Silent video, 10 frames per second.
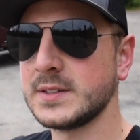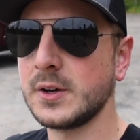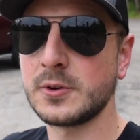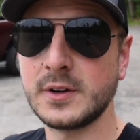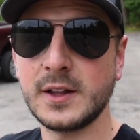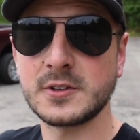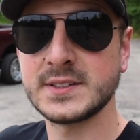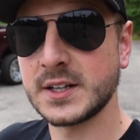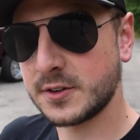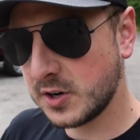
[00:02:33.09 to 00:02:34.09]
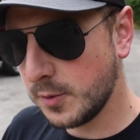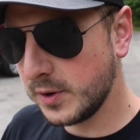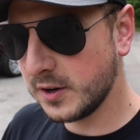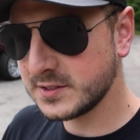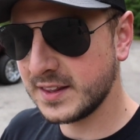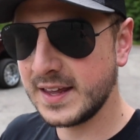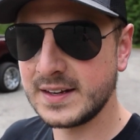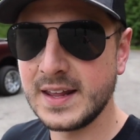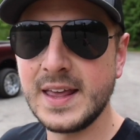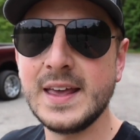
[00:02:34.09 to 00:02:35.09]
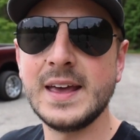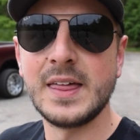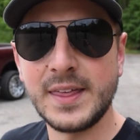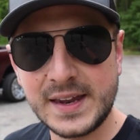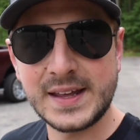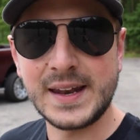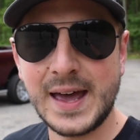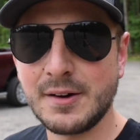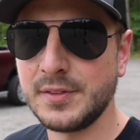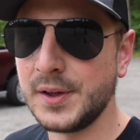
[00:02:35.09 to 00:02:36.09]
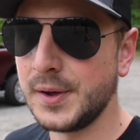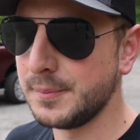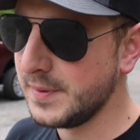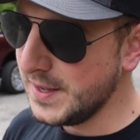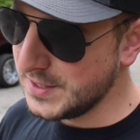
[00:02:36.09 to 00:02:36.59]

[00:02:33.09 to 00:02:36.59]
I ordered another set of chrome wheels, and then they didn't have them.